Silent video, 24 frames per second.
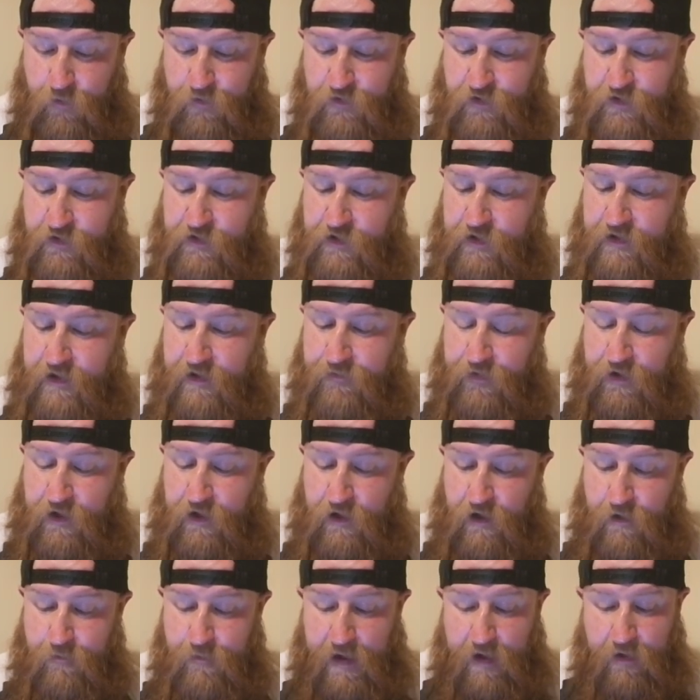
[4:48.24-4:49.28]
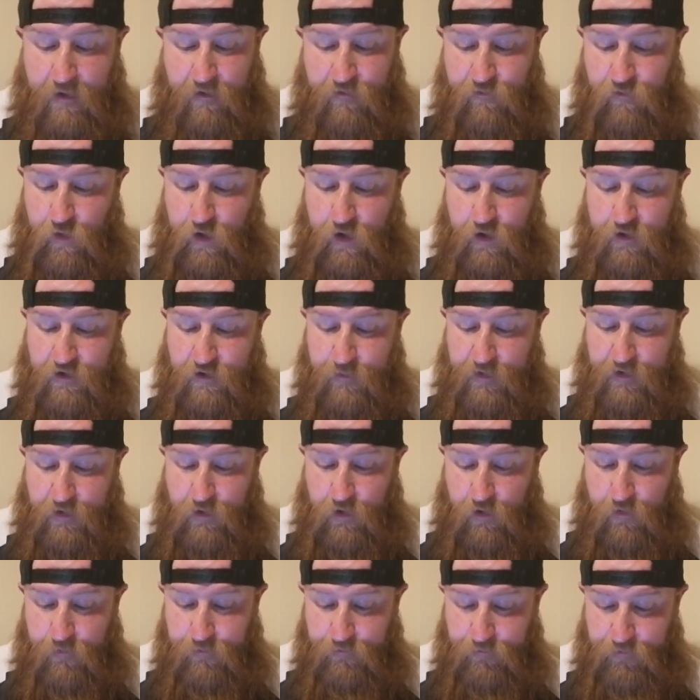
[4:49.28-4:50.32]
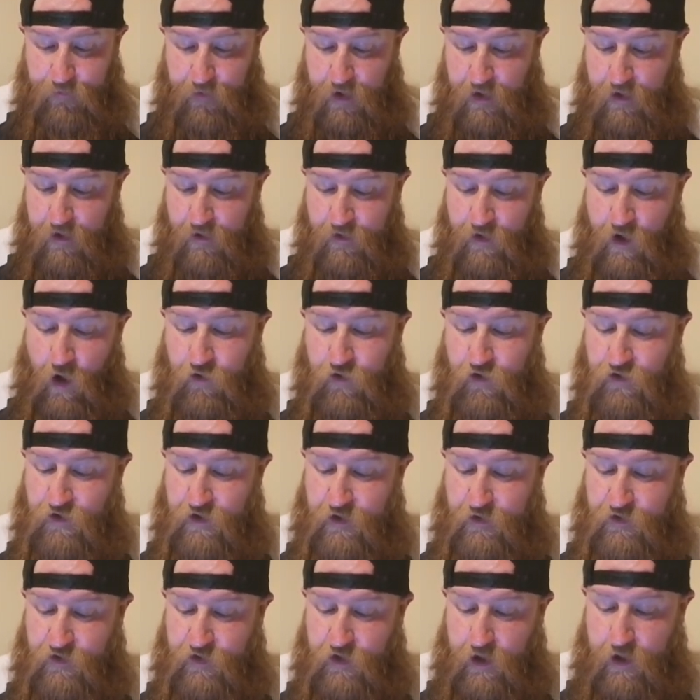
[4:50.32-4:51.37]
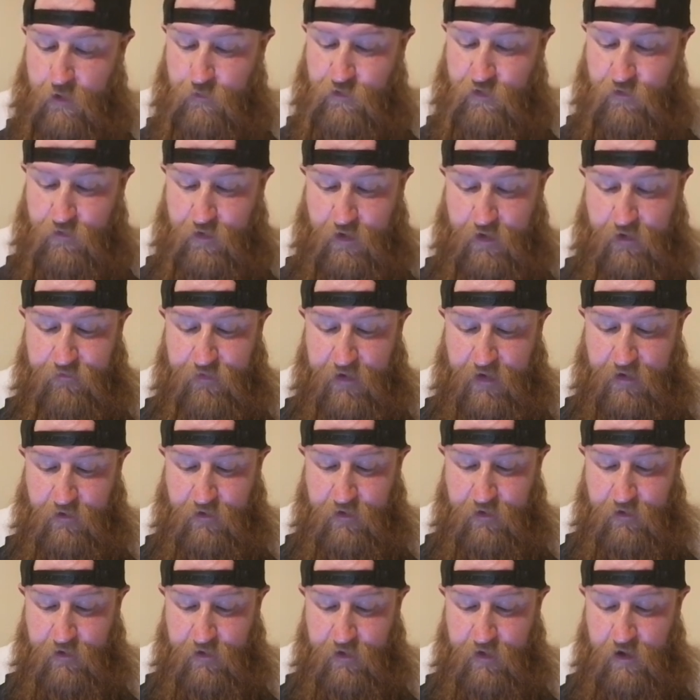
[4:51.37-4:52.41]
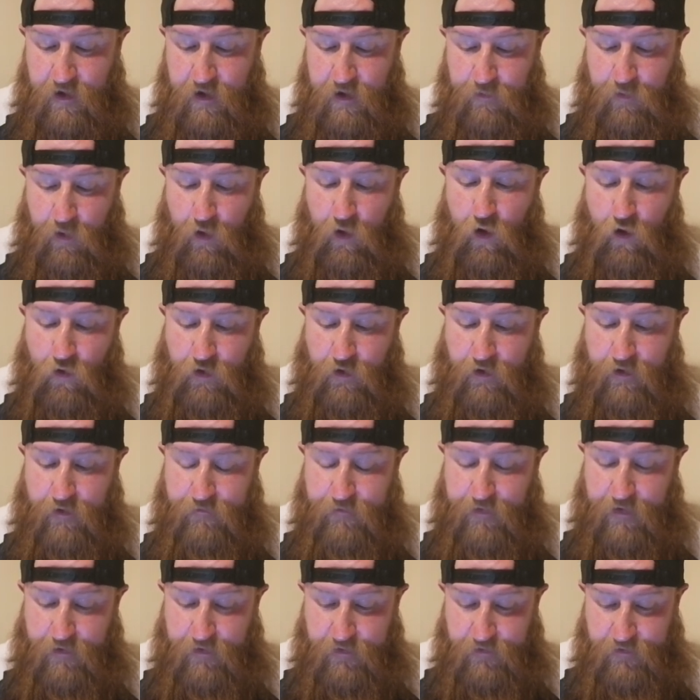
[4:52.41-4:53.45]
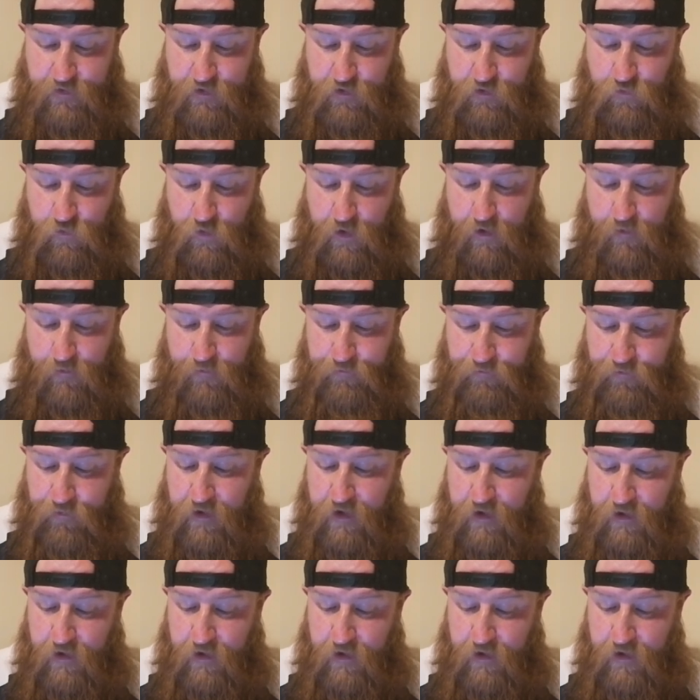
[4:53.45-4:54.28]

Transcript: There is a significant amount of work to be done, not just in terms of the defendant, but other defendants as well.